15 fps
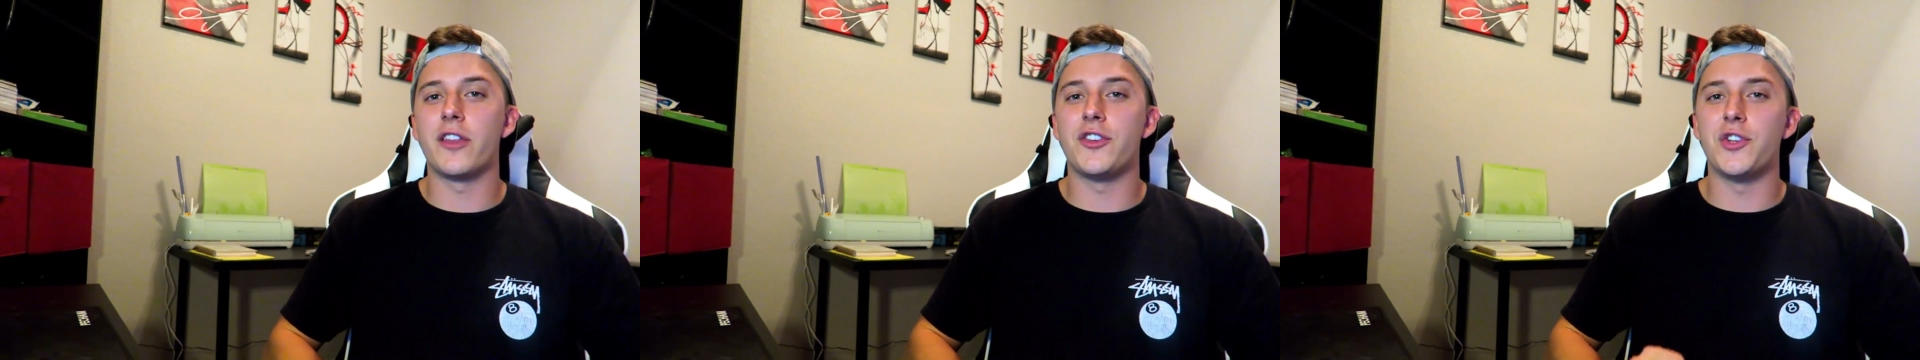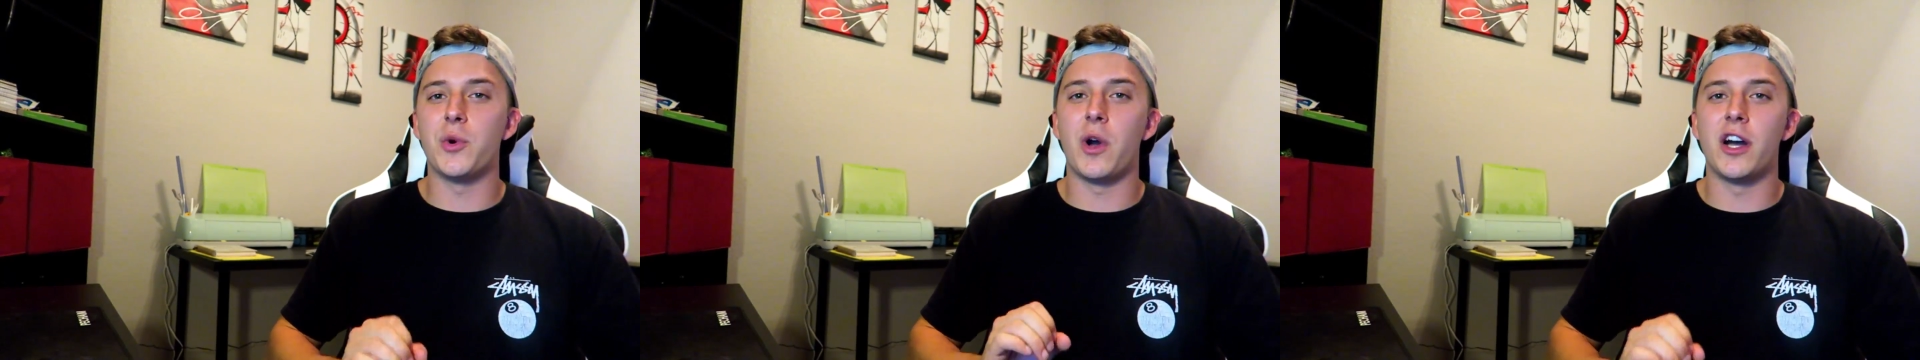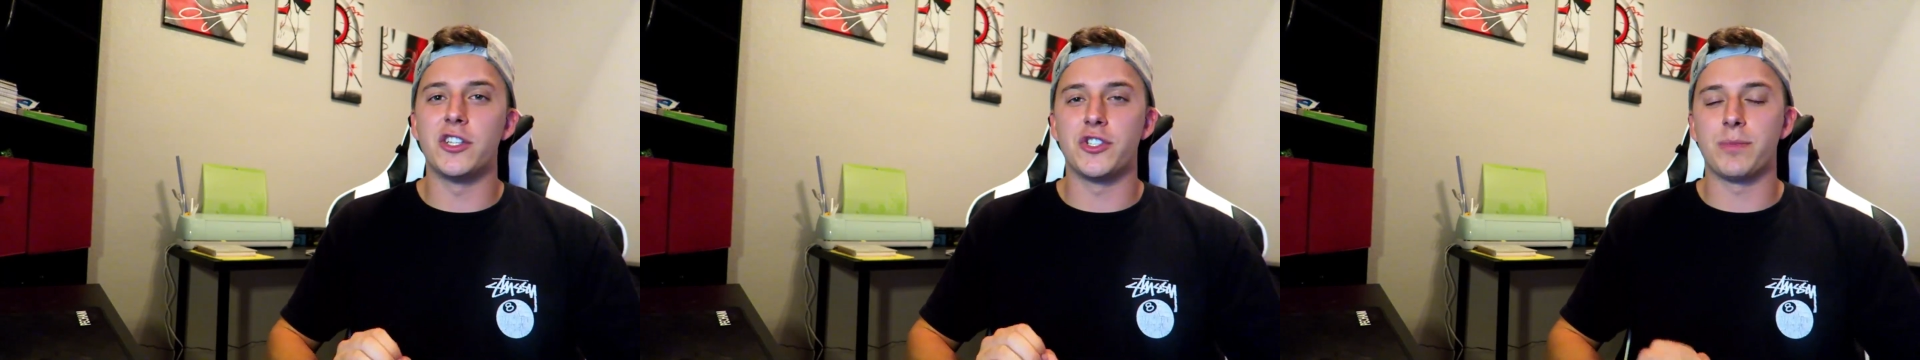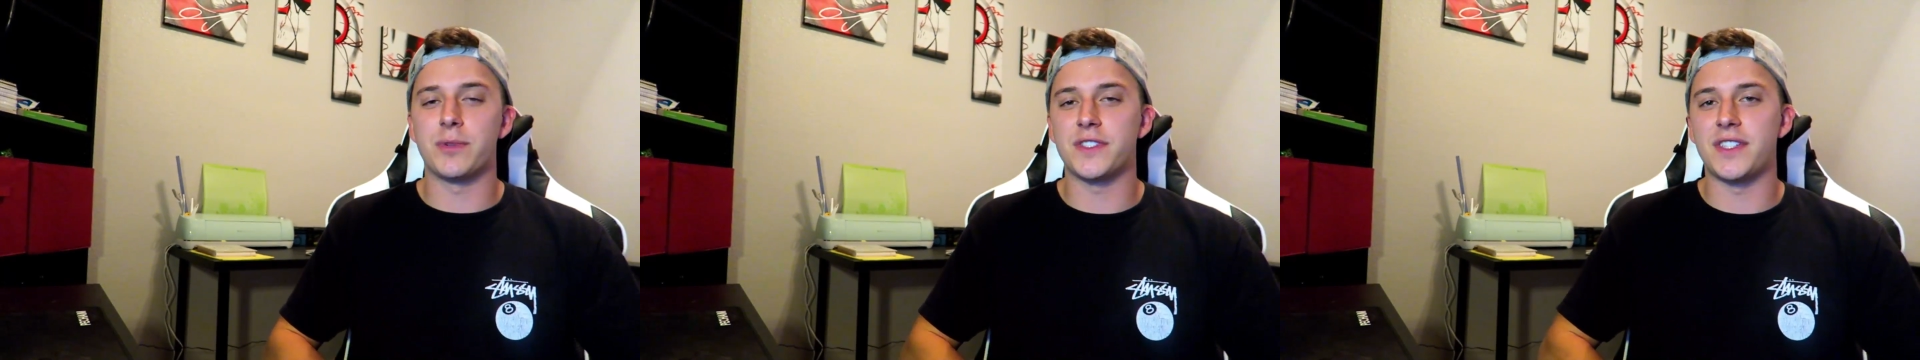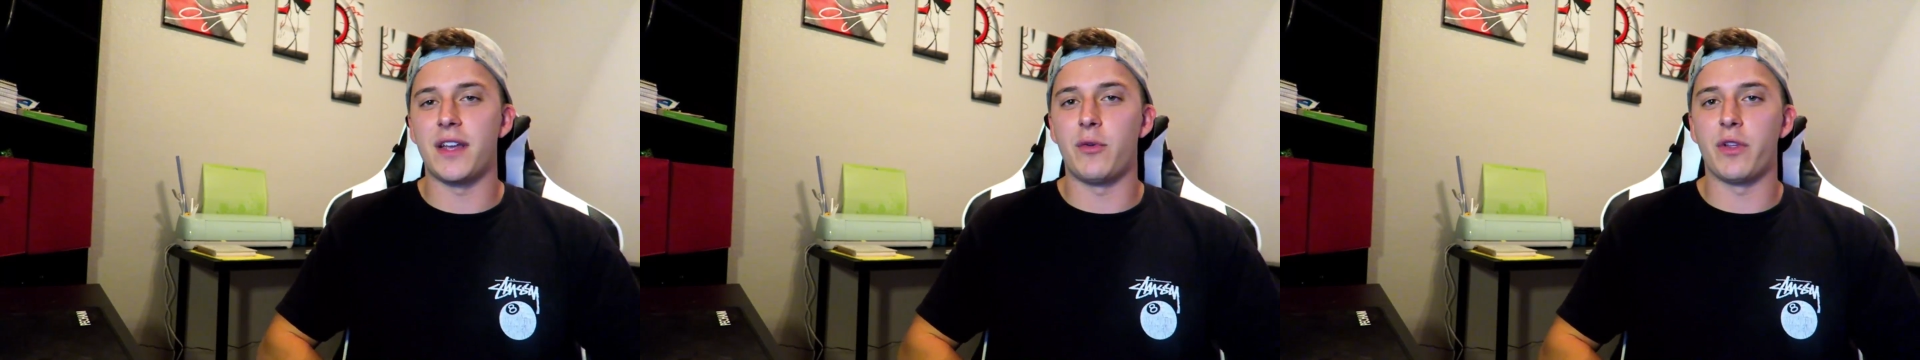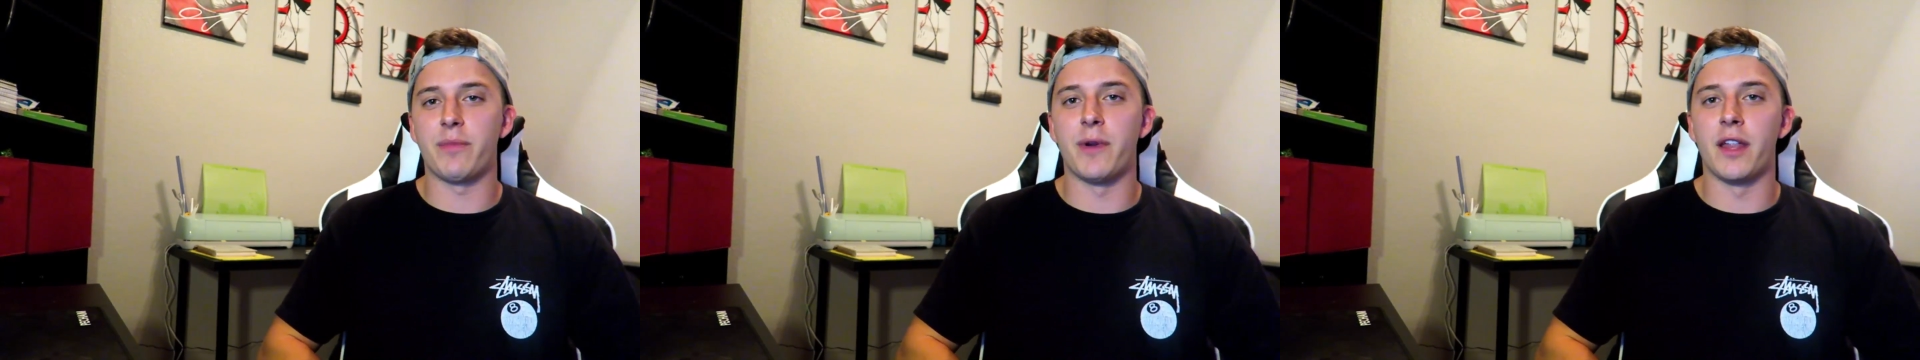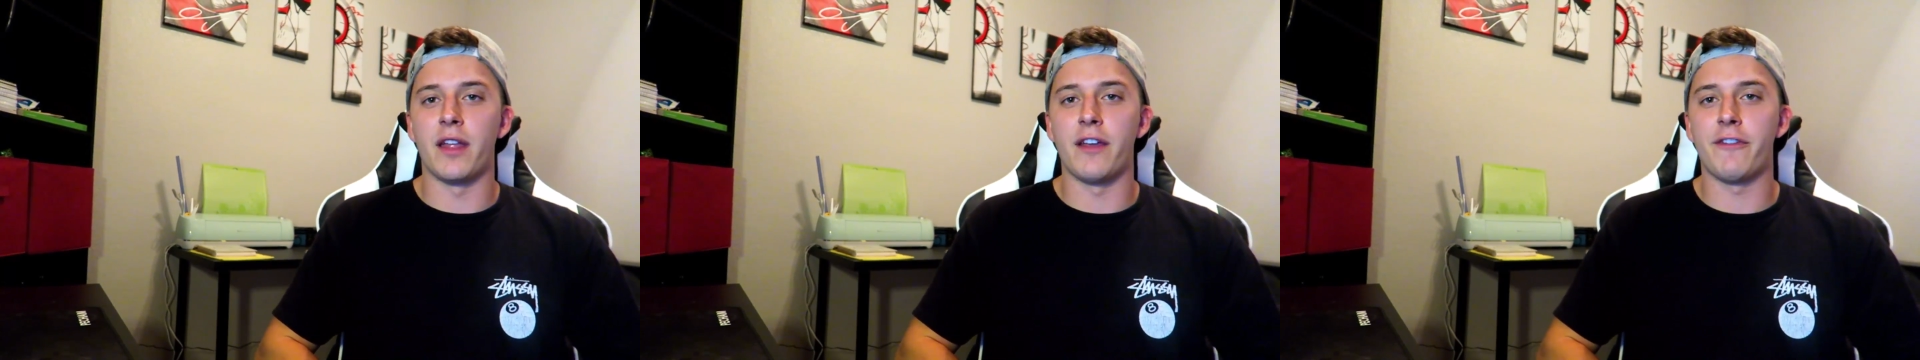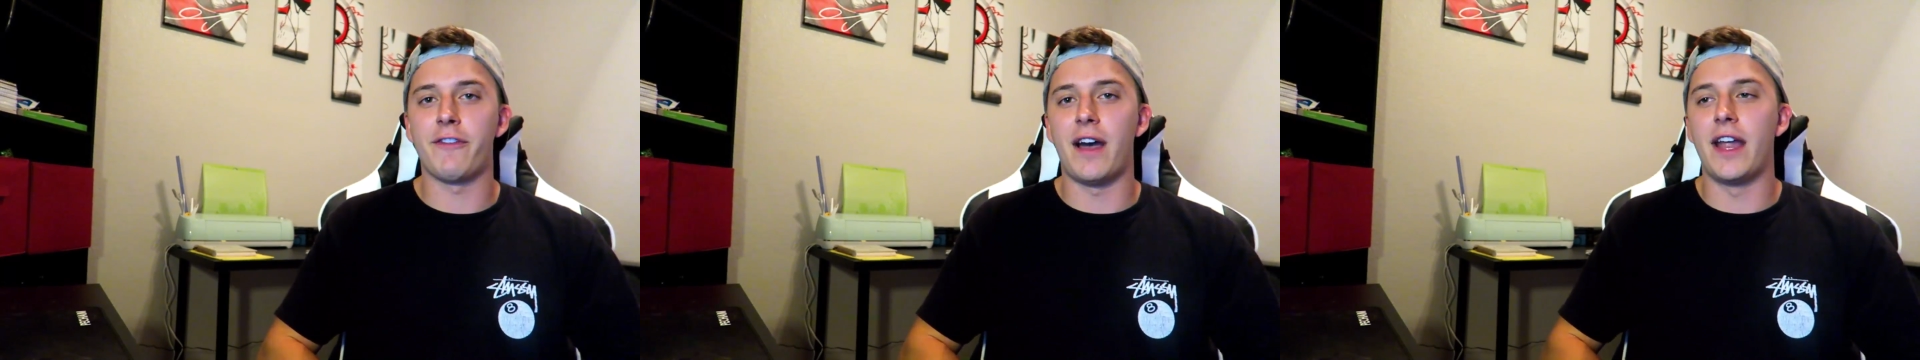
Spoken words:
to do 100% with my life.